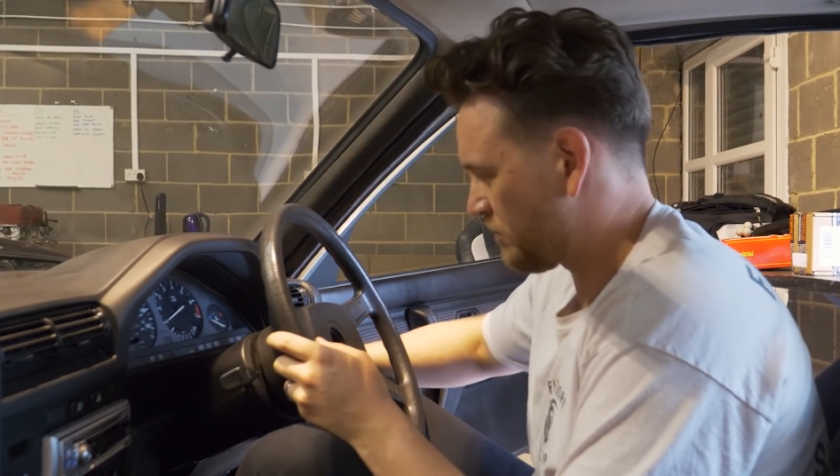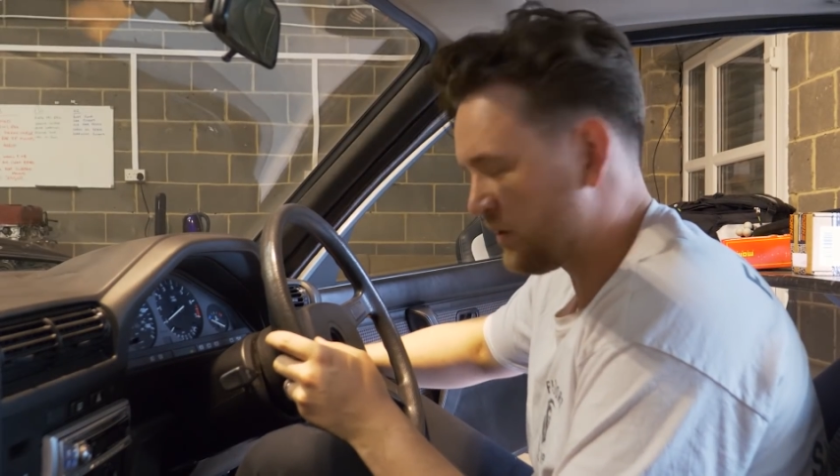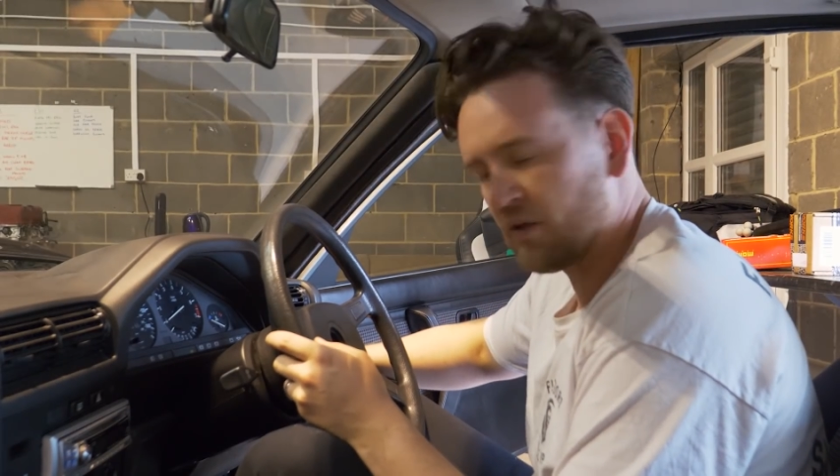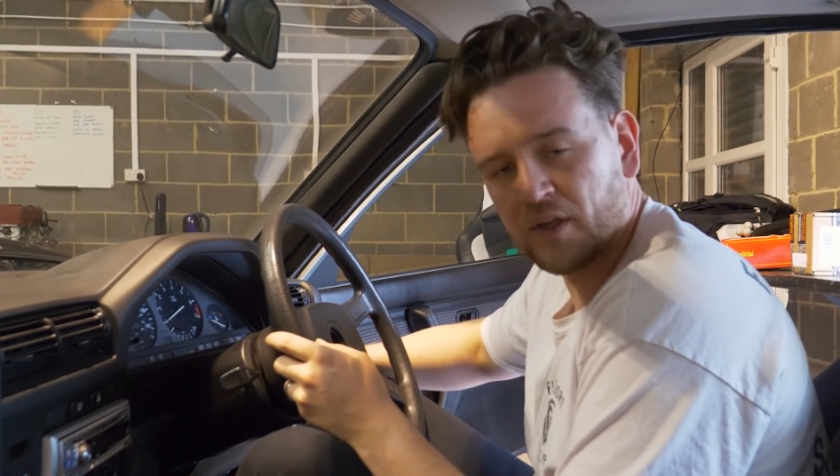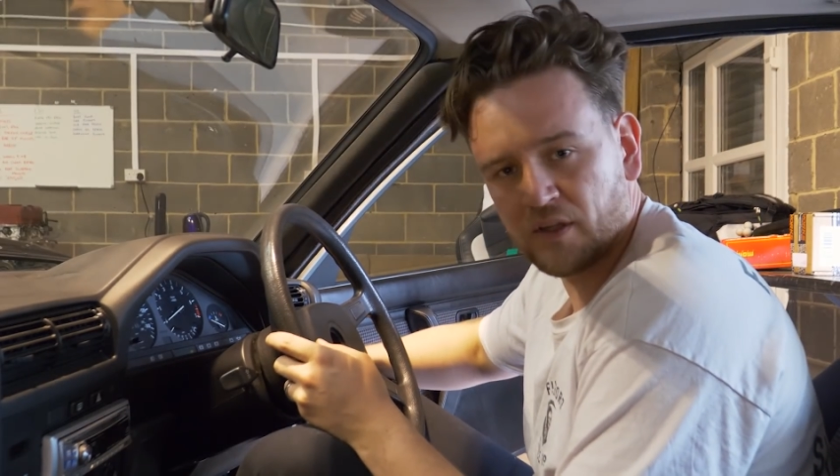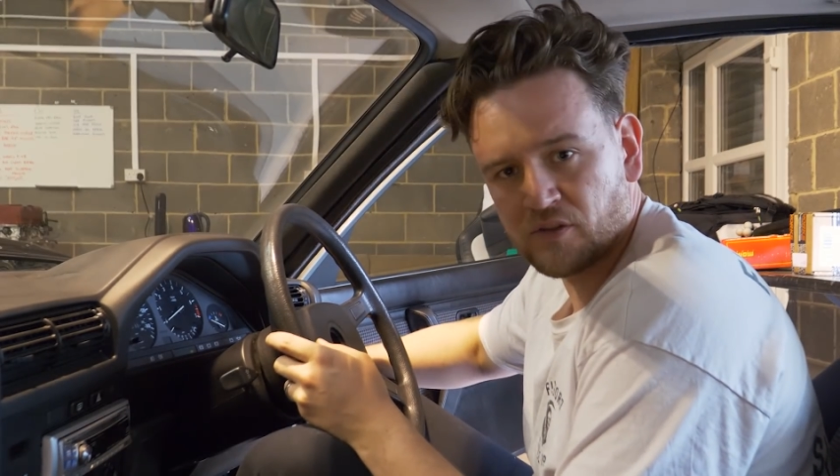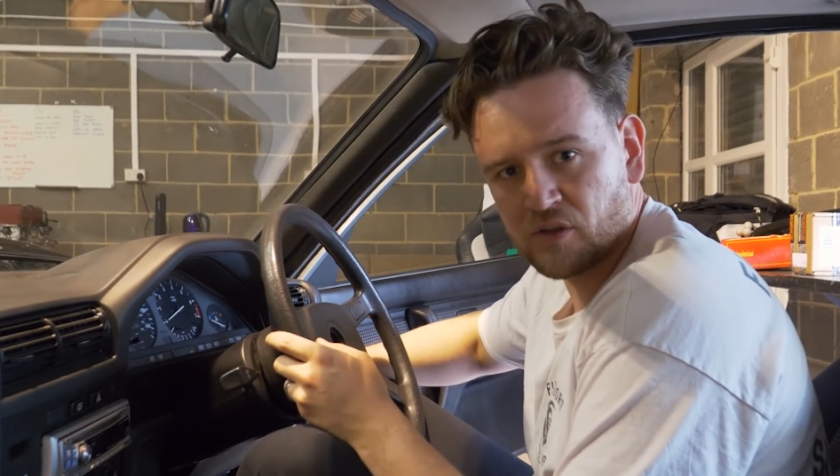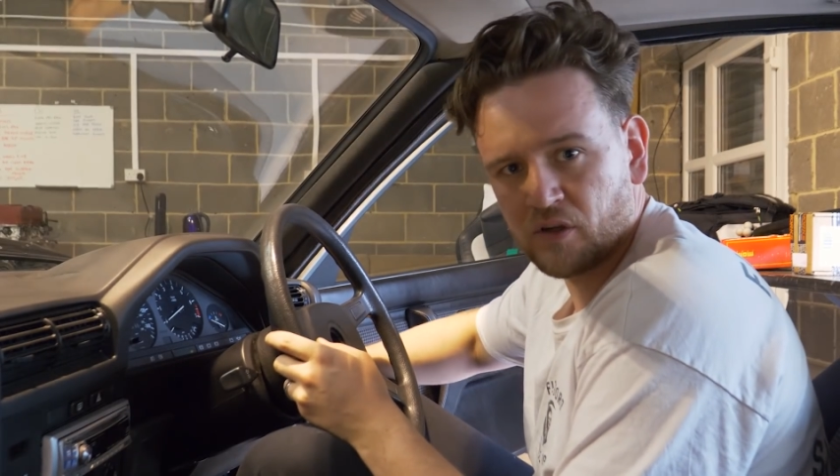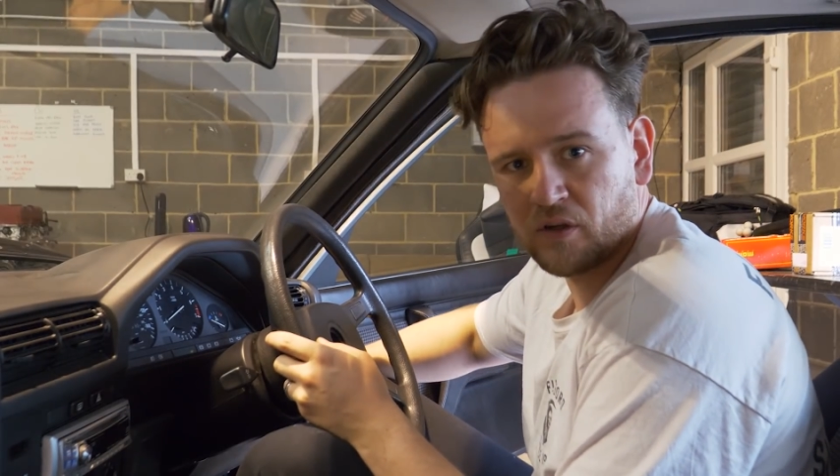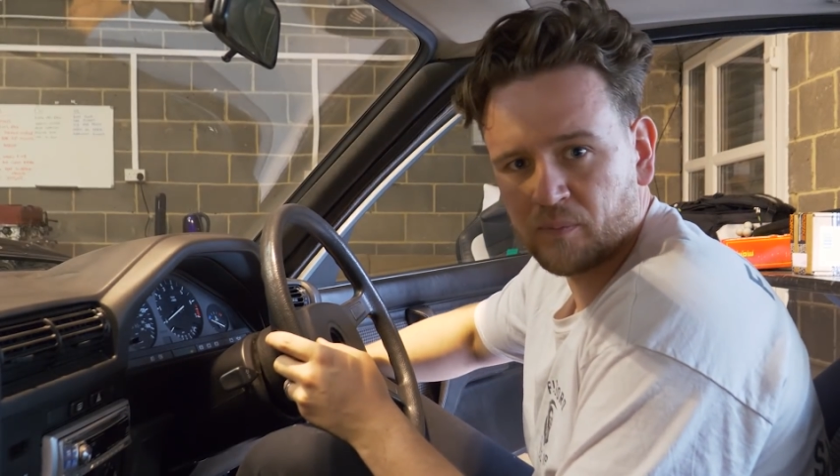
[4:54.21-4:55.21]
you need
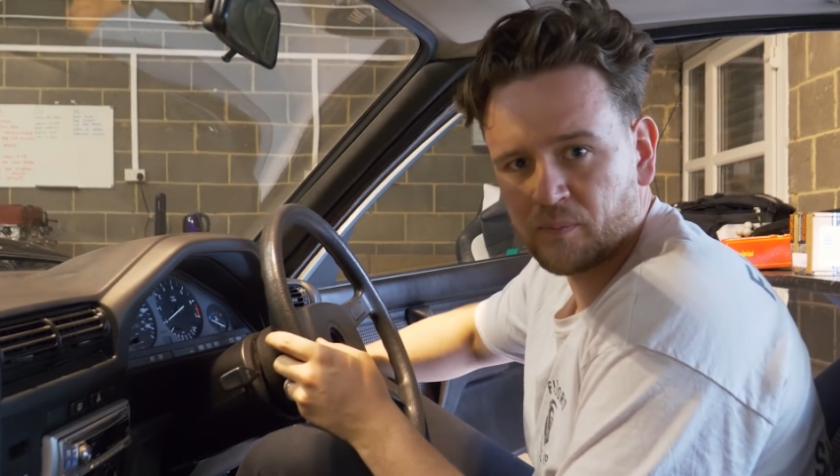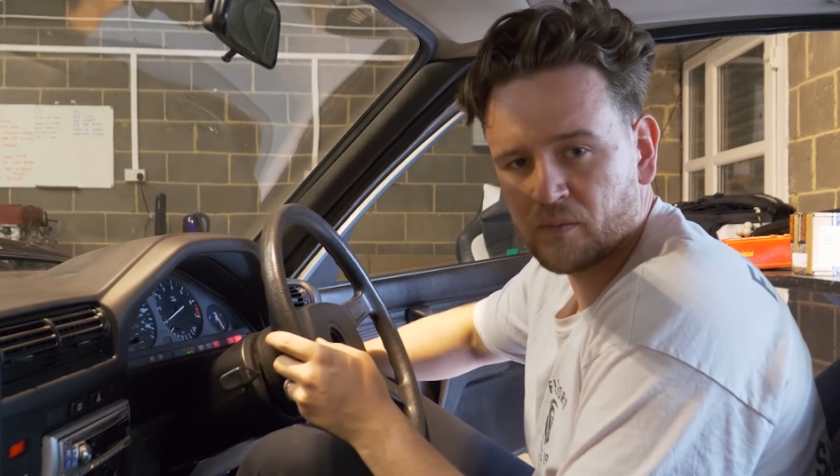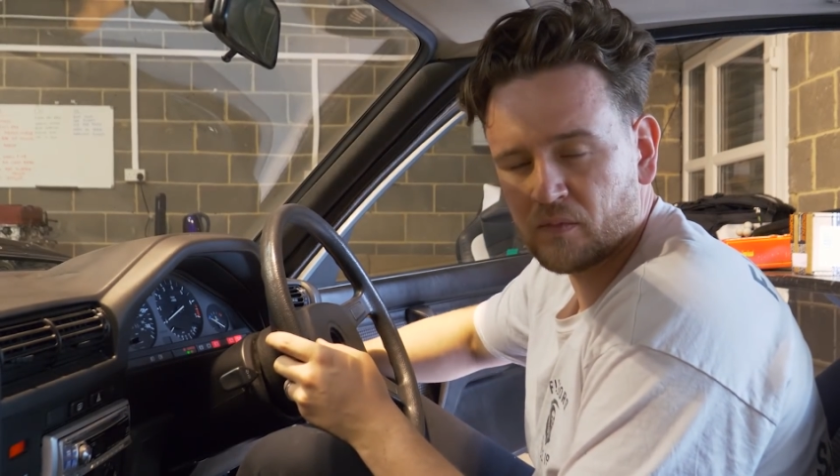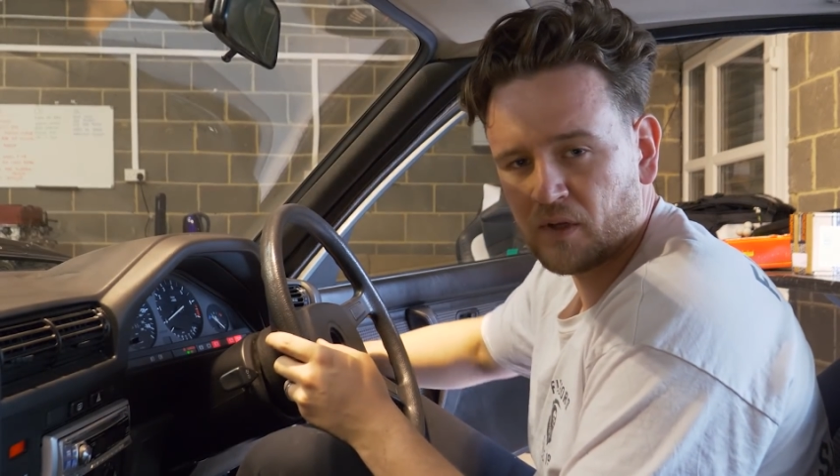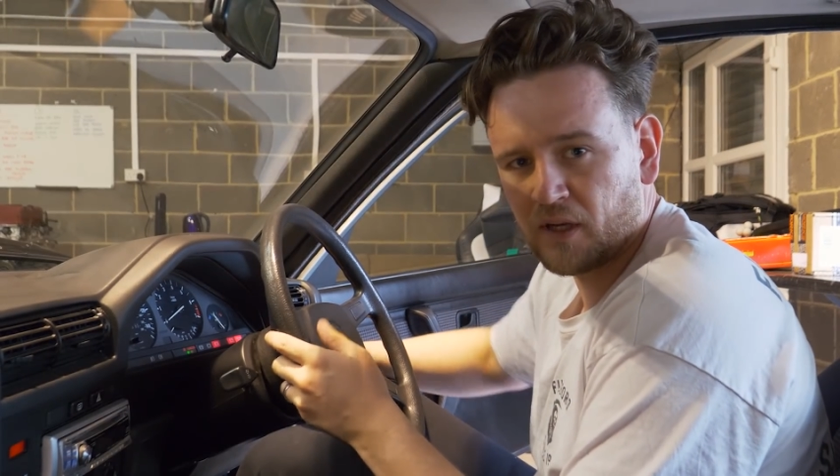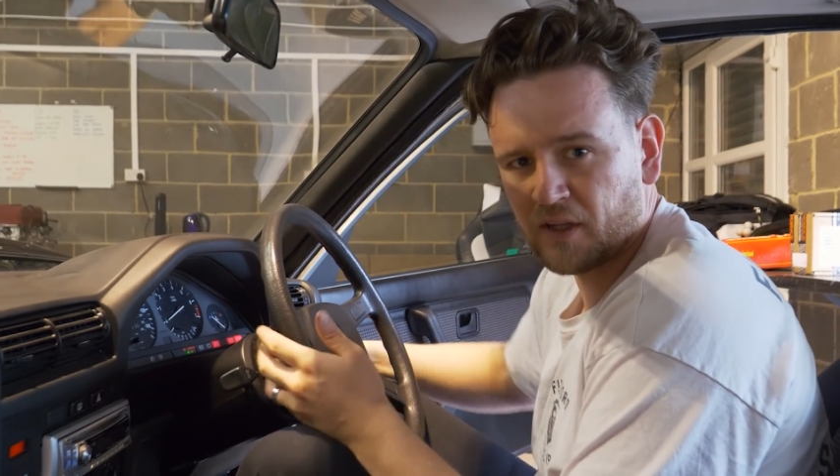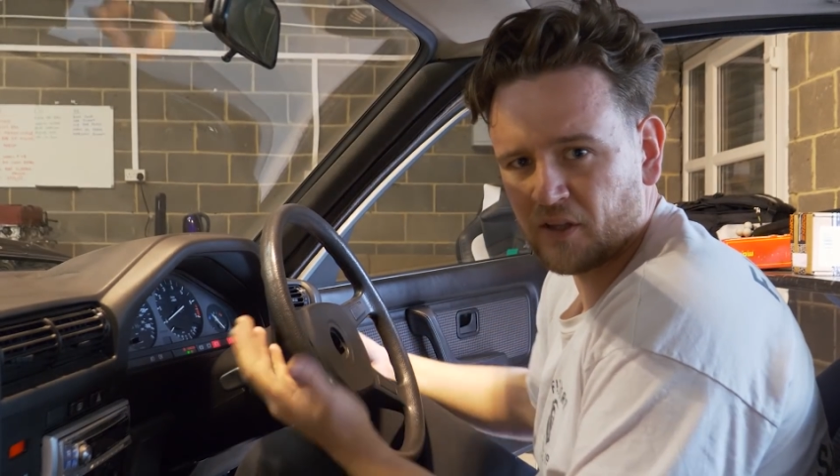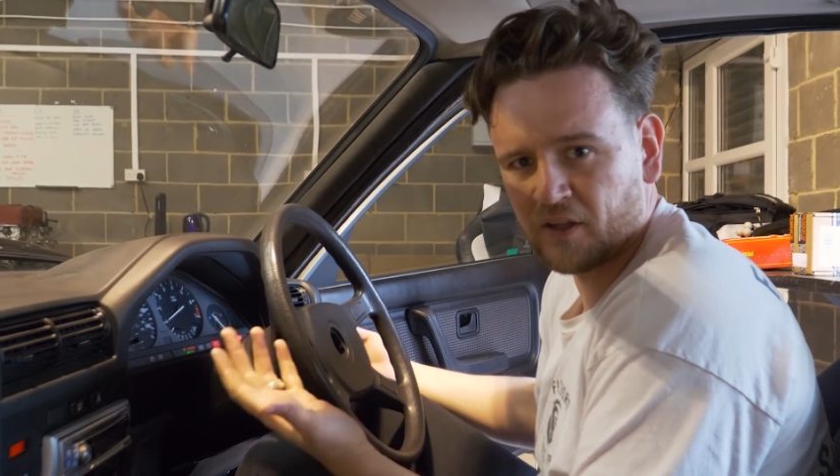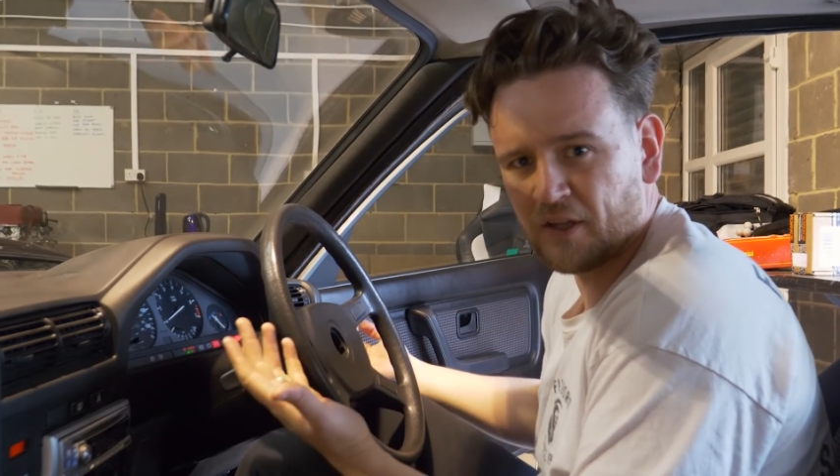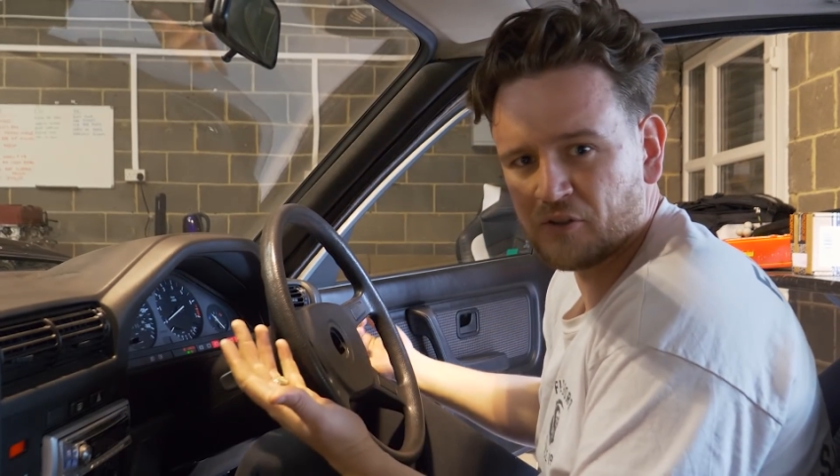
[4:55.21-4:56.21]
to click
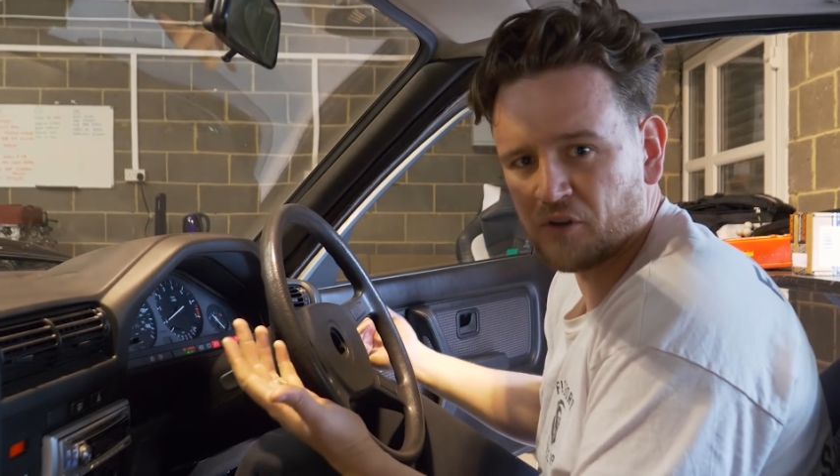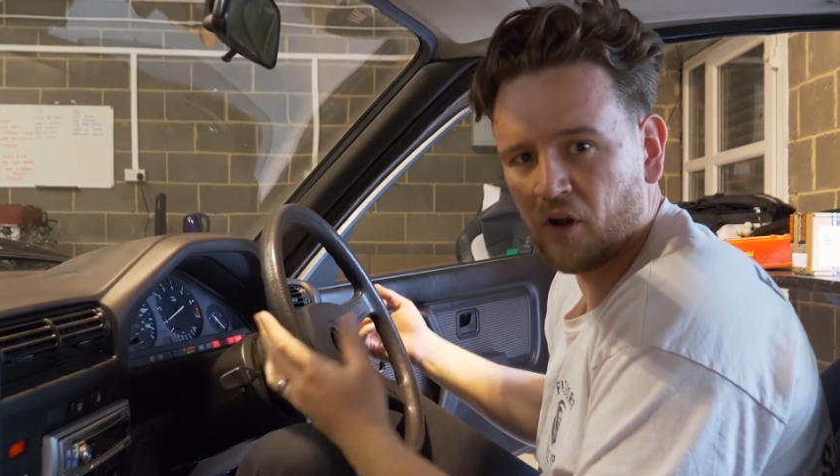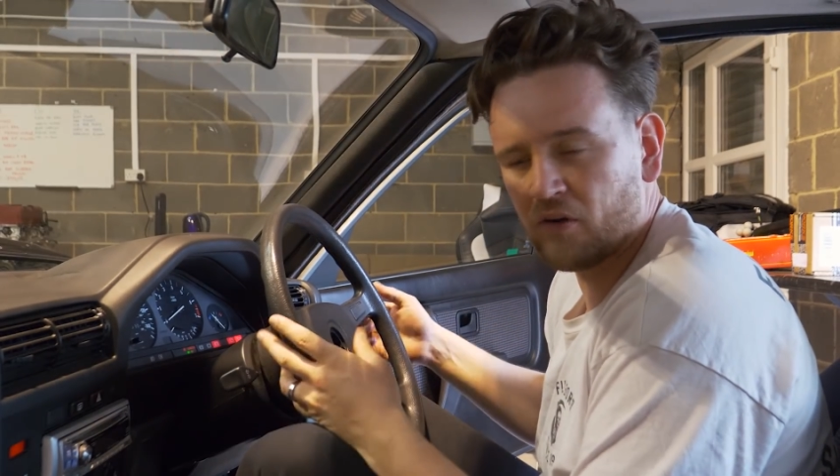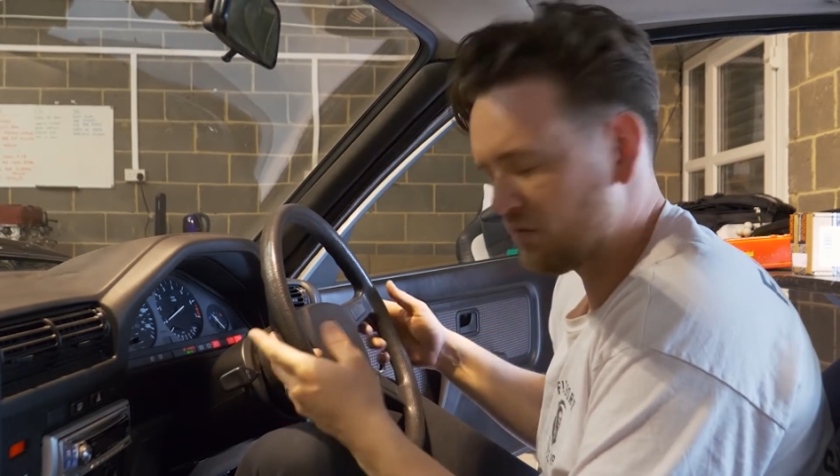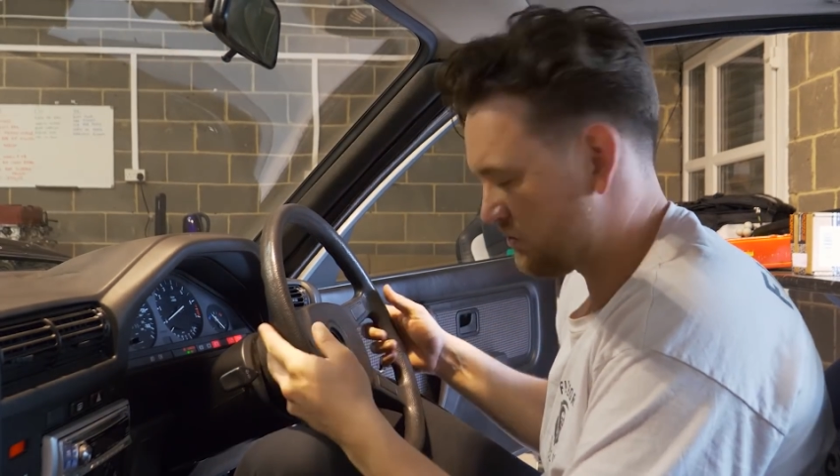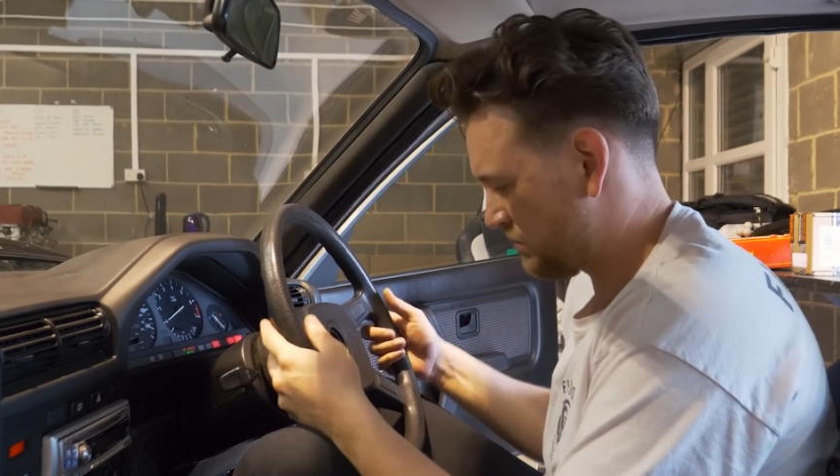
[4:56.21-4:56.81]
the ignition on.